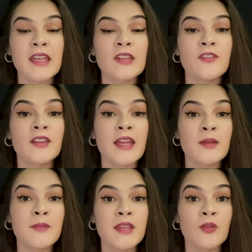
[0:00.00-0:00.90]
And if you like
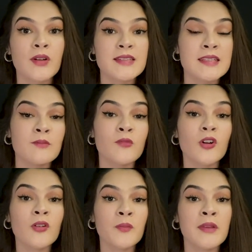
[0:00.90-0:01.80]
me and you want to see
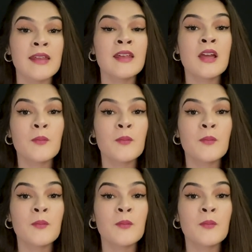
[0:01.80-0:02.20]
more of me,